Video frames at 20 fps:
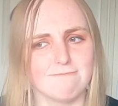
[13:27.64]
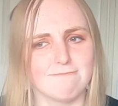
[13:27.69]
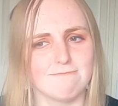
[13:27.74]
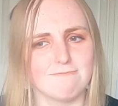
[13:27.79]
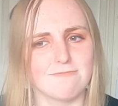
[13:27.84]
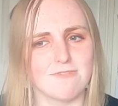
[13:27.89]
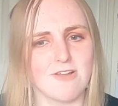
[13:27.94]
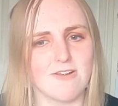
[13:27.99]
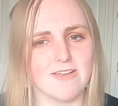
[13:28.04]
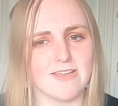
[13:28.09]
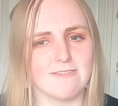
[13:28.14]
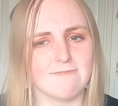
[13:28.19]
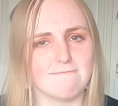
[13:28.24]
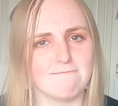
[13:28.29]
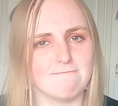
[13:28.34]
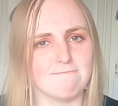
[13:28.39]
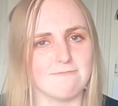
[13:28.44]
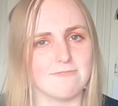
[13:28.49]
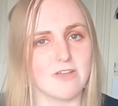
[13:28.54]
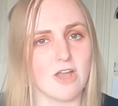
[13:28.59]
like,
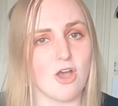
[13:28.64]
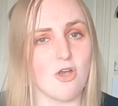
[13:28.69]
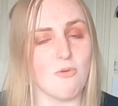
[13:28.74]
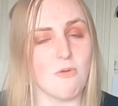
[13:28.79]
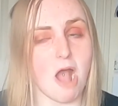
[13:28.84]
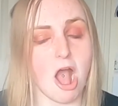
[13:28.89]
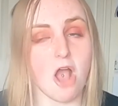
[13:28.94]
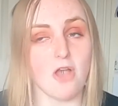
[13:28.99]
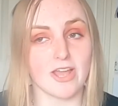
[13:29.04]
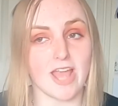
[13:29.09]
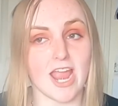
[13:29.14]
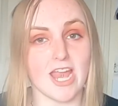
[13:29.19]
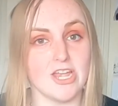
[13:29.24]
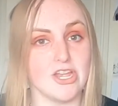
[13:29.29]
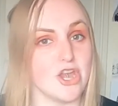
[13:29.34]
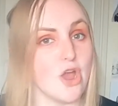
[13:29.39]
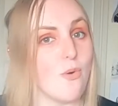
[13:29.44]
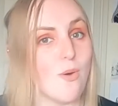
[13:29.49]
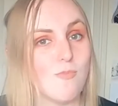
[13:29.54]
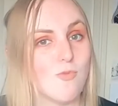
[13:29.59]
go, okay,
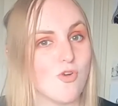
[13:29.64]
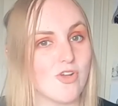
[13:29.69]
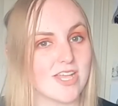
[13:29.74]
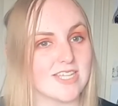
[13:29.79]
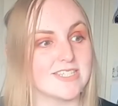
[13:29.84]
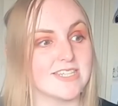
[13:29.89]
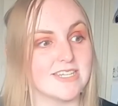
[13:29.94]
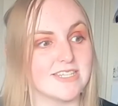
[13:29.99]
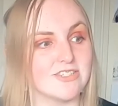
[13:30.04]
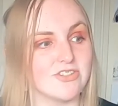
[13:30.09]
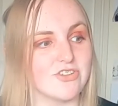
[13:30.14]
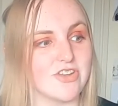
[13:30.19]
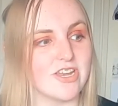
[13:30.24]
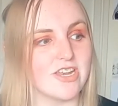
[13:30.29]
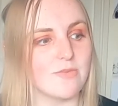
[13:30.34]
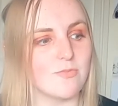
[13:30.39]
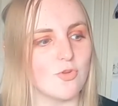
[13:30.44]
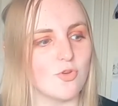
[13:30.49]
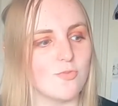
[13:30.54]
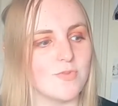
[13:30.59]
no, I'm not getting it done
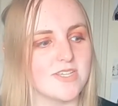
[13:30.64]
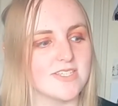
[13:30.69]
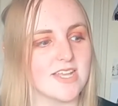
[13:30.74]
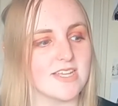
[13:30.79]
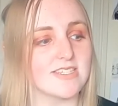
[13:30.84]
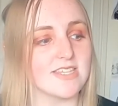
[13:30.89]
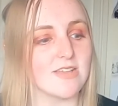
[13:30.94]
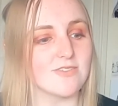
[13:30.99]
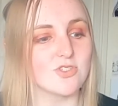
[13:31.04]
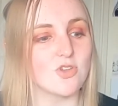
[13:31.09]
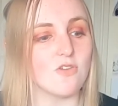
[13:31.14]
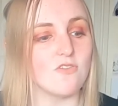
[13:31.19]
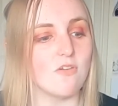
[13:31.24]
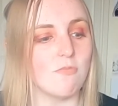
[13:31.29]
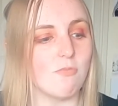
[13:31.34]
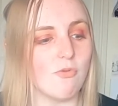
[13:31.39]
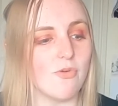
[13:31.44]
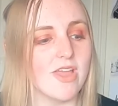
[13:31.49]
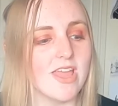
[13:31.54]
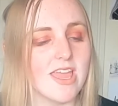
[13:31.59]
anymore, because that sounds
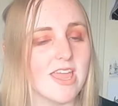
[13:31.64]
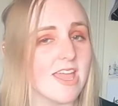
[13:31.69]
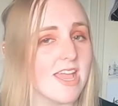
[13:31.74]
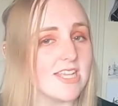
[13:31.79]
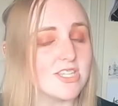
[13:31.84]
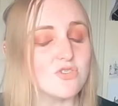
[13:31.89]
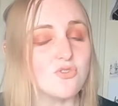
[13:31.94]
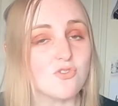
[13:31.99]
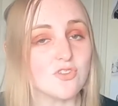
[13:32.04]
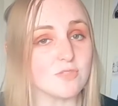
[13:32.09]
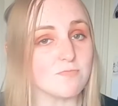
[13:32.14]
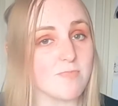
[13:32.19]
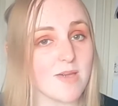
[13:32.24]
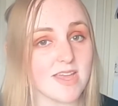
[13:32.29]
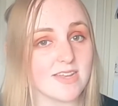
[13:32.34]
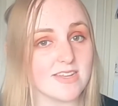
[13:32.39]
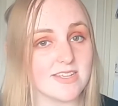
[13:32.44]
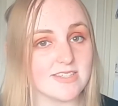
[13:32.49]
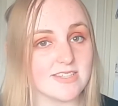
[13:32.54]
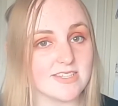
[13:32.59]
horrible. It's not as
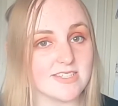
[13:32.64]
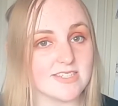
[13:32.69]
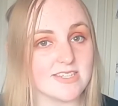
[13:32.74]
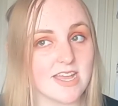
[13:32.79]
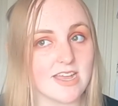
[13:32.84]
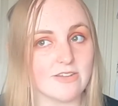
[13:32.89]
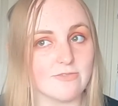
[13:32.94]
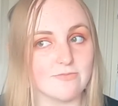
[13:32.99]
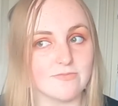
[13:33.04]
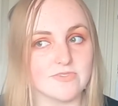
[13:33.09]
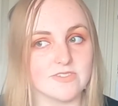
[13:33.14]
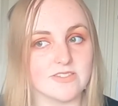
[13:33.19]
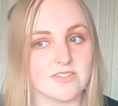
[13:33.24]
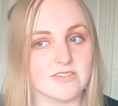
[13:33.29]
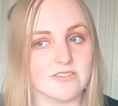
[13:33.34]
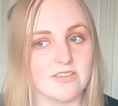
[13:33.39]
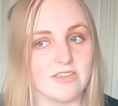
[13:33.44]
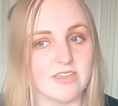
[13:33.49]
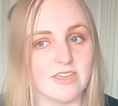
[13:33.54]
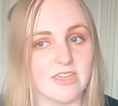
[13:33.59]
bad as it sounds.
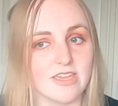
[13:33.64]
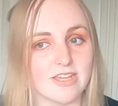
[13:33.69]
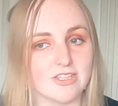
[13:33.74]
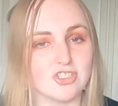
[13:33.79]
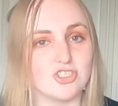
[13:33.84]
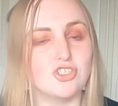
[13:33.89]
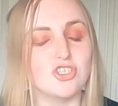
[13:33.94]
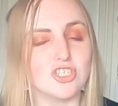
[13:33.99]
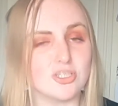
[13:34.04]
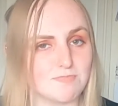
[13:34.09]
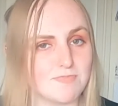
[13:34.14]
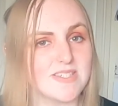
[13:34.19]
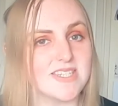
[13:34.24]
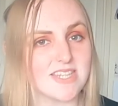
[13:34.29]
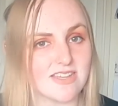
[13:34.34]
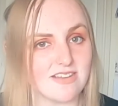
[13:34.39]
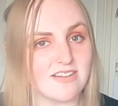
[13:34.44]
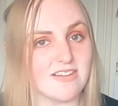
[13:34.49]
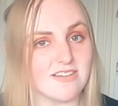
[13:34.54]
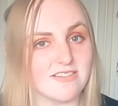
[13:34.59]
It's just
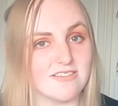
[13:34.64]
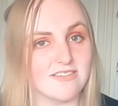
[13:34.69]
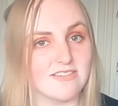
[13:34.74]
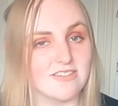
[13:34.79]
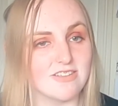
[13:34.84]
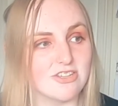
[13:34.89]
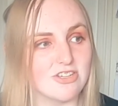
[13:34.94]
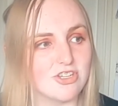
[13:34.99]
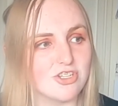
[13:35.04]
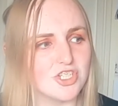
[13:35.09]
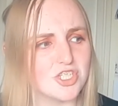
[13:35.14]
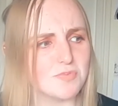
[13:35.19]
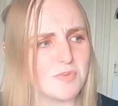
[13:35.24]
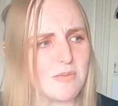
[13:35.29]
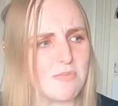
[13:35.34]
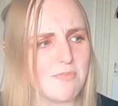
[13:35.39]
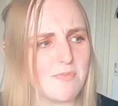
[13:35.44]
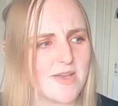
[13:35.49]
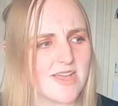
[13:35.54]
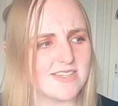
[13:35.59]
bizarre. Just be
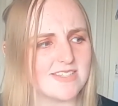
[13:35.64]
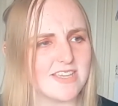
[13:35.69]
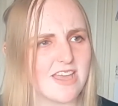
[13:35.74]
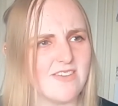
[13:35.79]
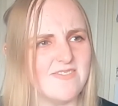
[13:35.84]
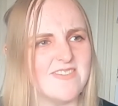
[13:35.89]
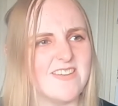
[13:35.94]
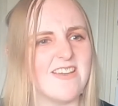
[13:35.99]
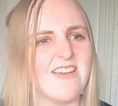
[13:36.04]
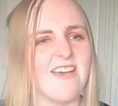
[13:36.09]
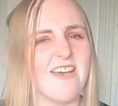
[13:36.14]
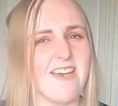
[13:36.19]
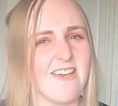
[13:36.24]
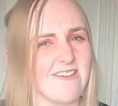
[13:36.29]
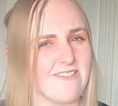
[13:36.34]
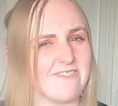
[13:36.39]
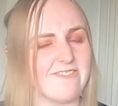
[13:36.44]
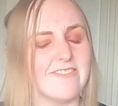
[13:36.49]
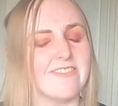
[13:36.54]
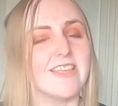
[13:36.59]
prepared to go, oh,
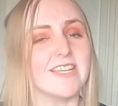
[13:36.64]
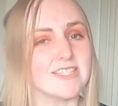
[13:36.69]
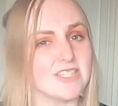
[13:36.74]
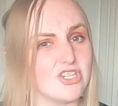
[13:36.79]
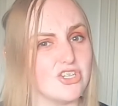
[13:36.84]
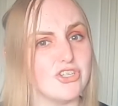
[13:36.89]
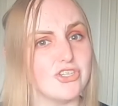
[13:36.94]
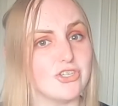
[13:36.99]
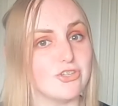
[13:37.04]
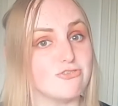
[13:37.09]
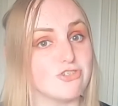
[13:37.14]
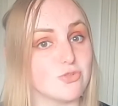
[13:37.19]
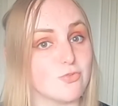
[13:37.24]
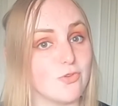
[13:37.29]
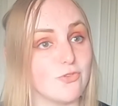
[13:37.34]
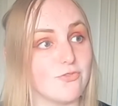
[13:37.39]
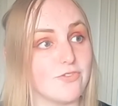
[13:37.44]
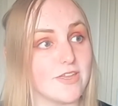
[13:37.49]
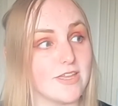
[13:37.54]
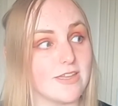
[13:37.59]
that's an unusual
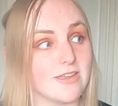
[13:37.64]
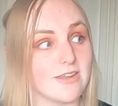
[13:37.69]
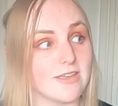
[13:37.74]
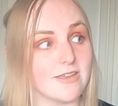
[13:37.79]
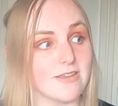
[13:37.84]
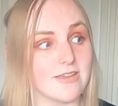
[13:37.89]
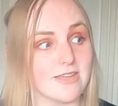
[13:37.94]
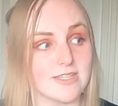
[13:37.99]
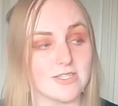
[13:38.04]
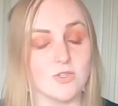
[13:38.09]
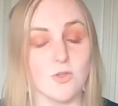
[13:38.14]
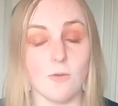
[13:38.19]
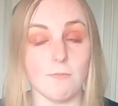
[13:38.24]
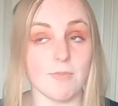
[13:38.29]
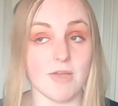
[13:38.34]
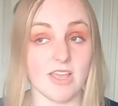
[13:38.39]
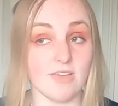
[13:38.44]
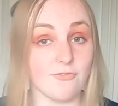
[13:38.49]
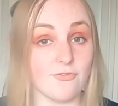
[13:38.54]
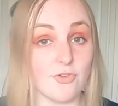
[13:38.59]
feeling. It's not
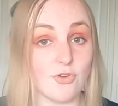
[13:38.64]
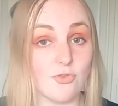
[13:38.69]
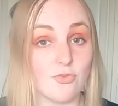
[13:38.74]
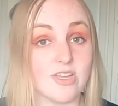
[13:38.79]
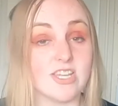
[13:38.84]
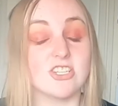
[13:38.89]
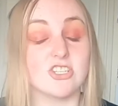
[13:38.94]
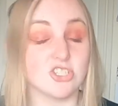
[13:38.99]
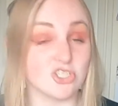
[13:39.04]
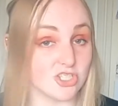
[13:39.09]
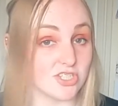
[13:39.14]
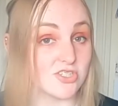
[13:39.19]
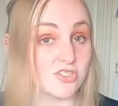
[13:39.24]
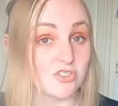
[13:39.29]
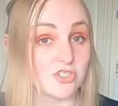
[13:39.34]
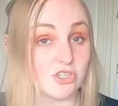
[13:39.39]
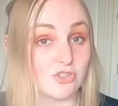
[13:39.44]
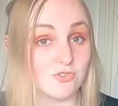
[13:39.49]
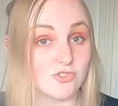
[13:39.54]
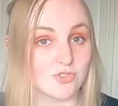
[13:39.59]
painful, it's just
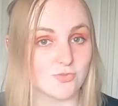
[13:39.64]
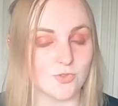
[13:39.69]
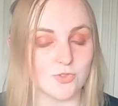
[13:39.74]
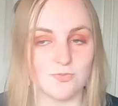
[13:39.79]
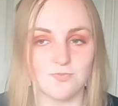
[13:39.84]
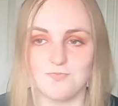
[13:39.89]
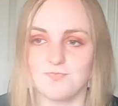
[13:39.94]
unusual.